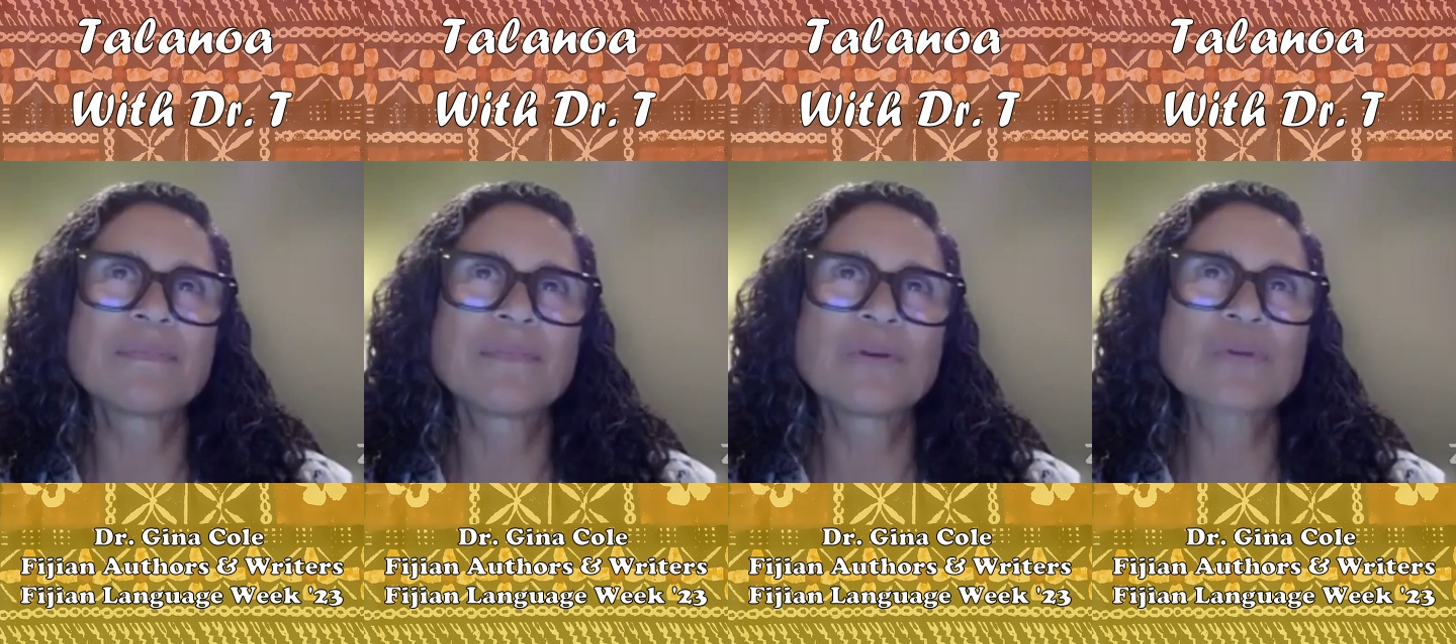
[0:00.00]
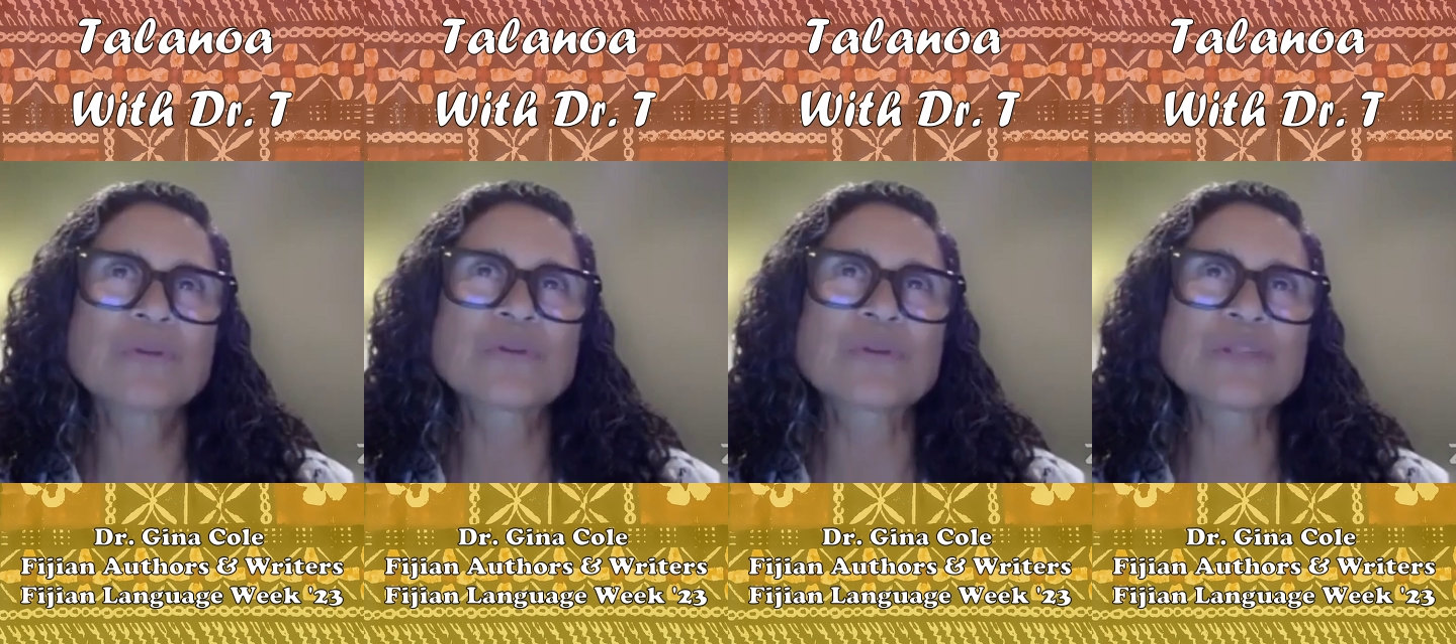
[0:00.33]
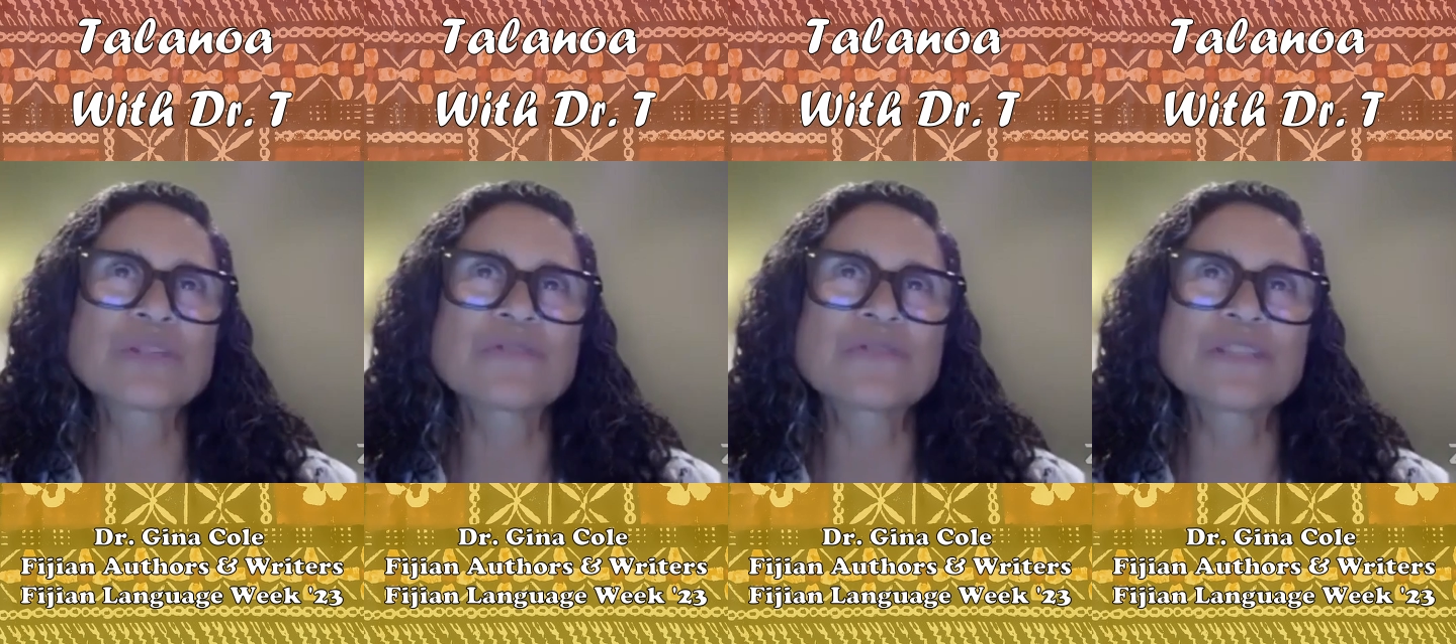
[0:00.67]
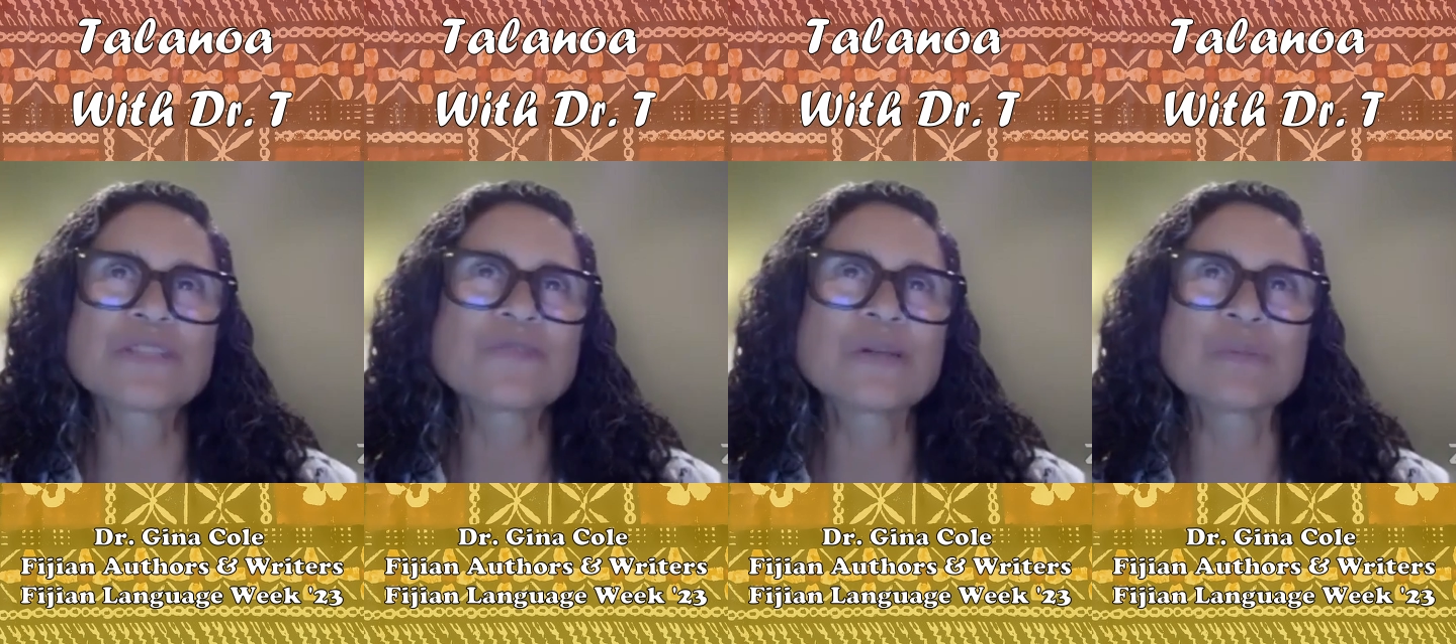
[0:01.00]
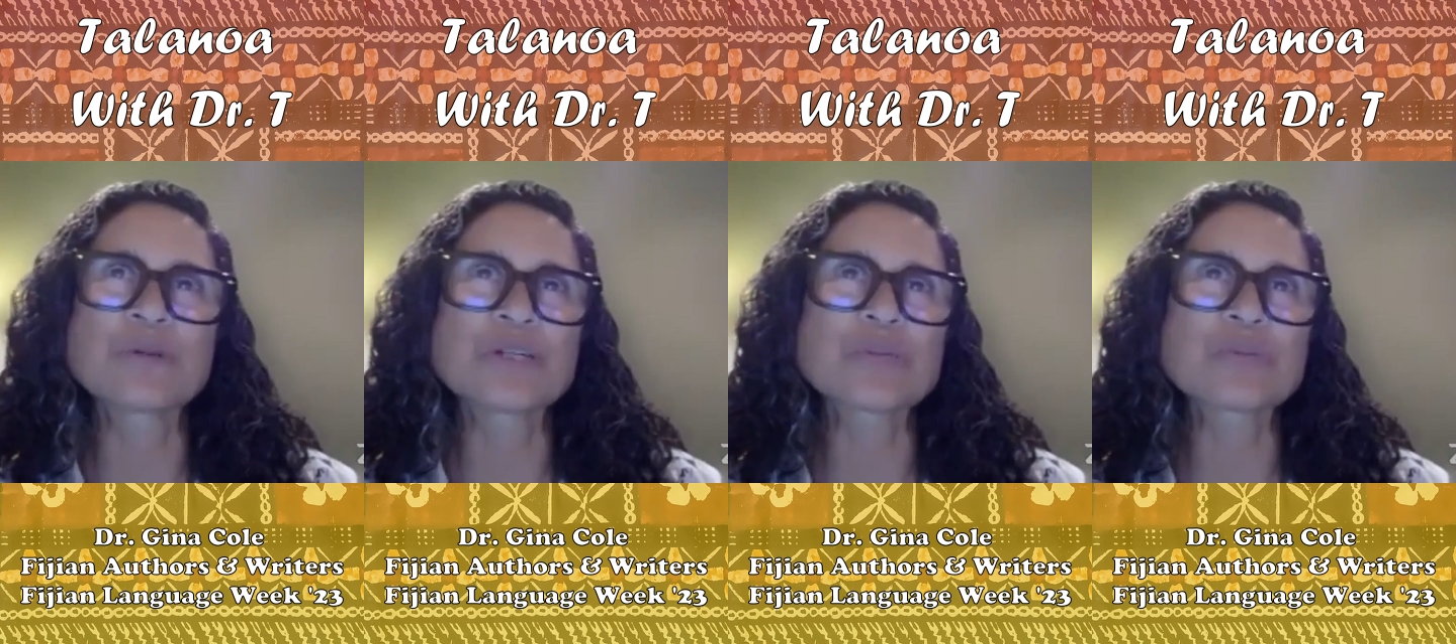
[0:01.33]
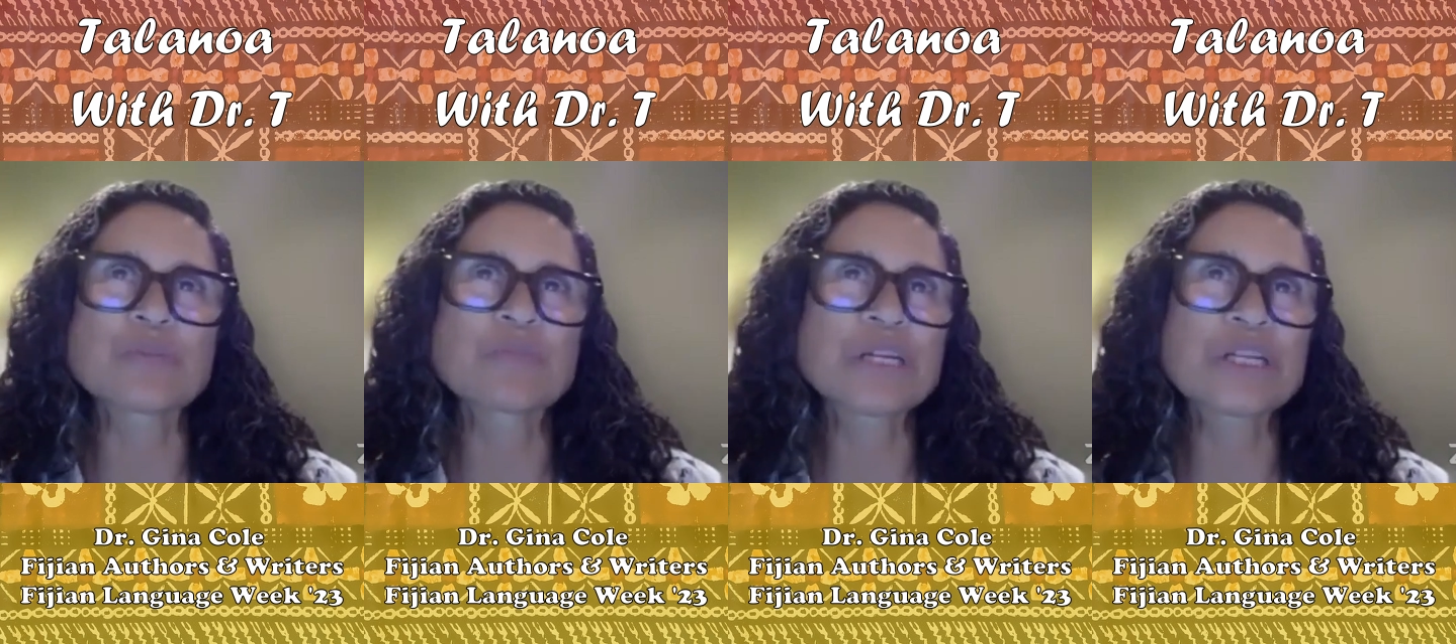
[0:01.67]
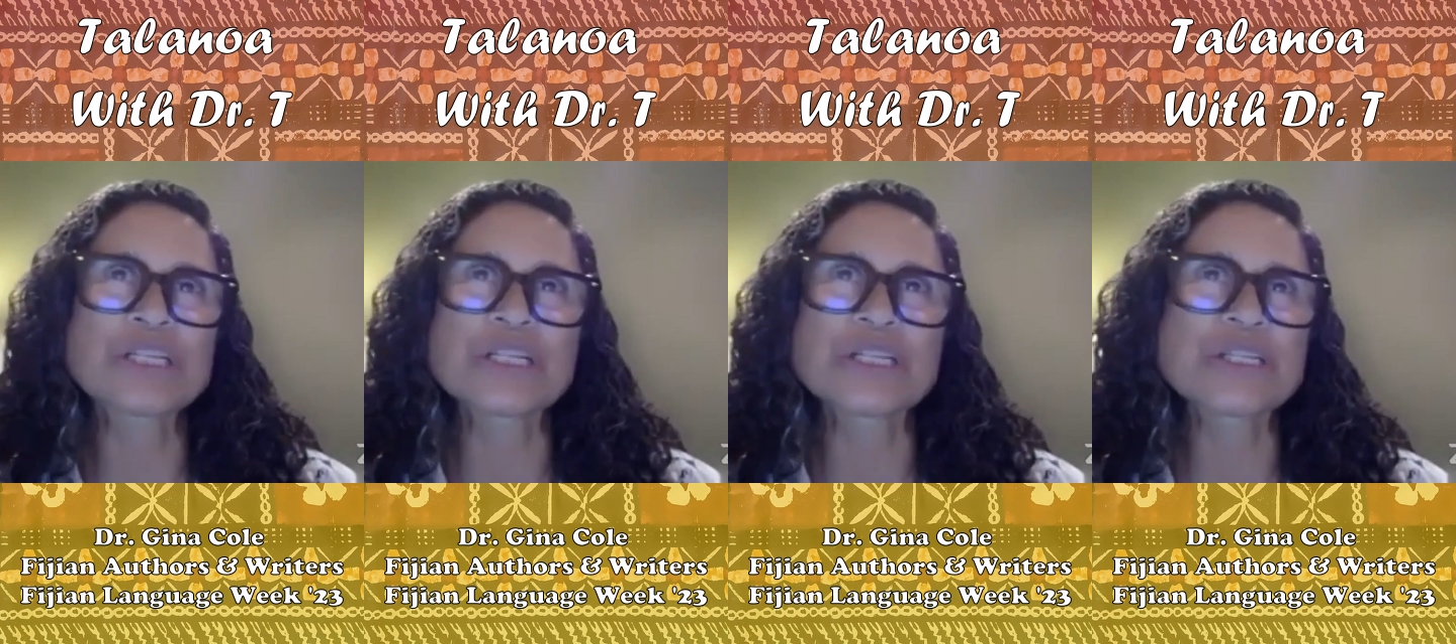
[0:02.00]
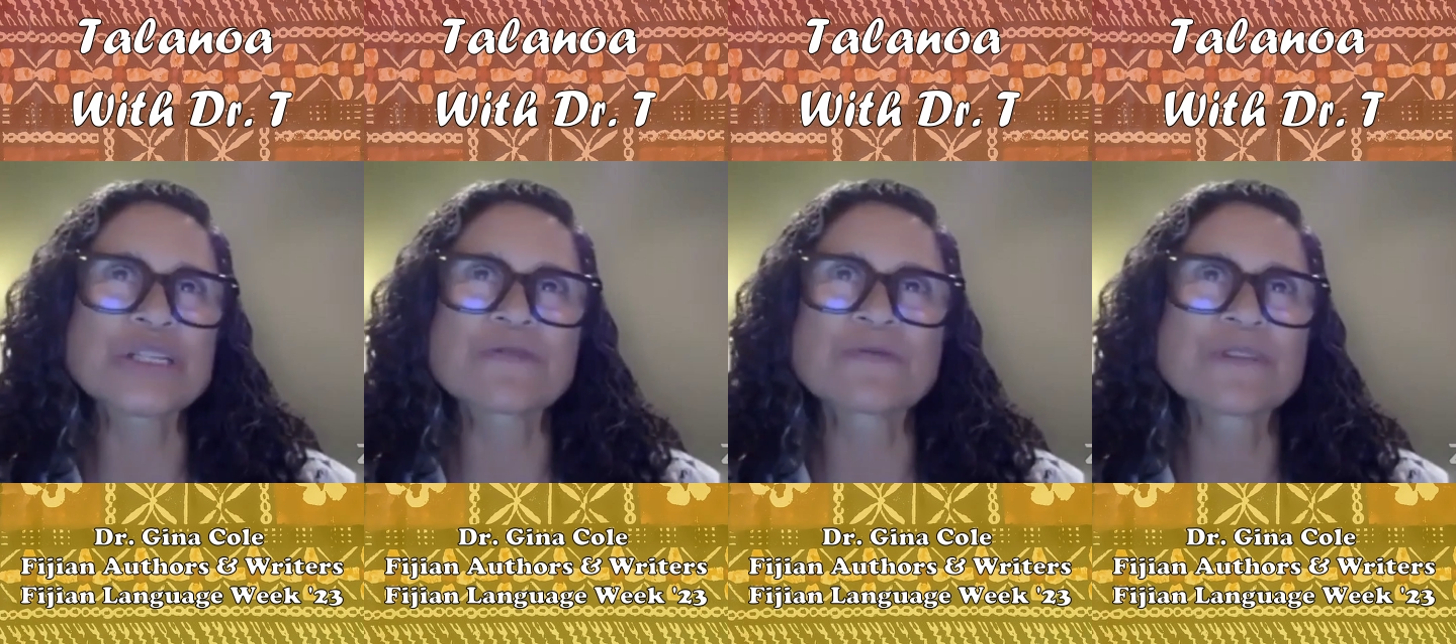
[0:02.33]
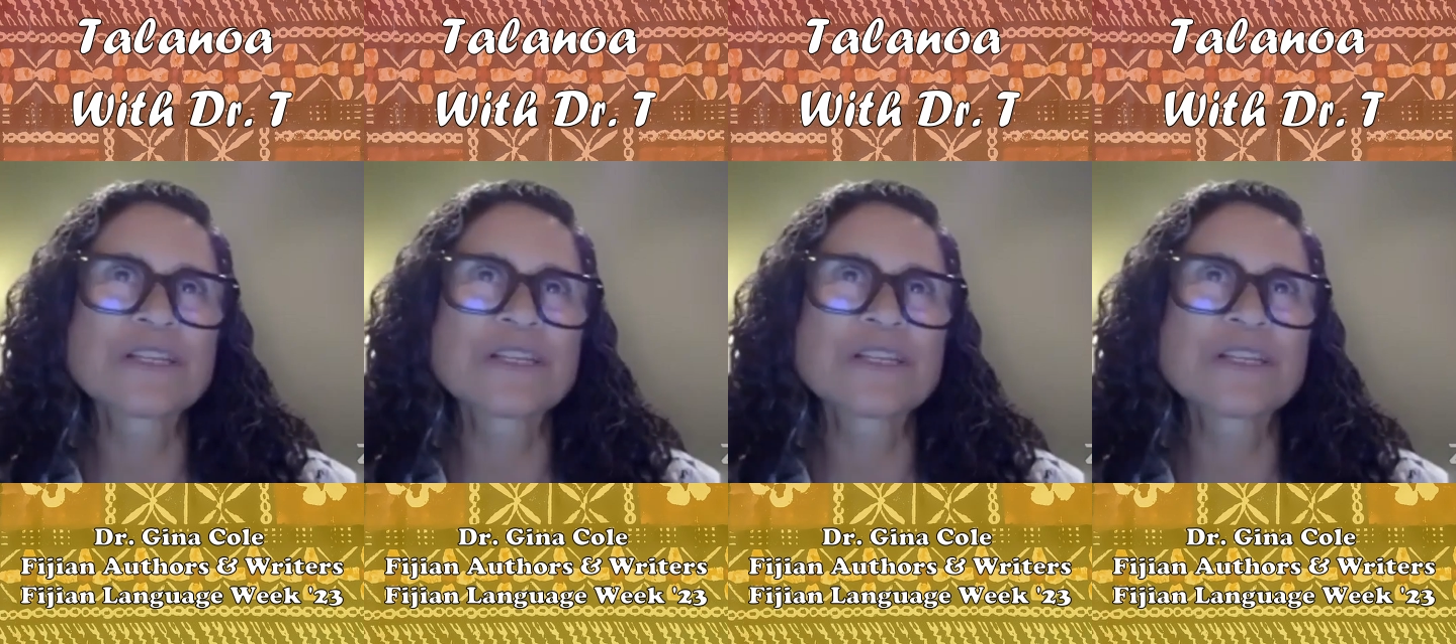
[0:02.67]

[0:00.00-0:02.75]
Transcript: all sorts of different books with pictures of,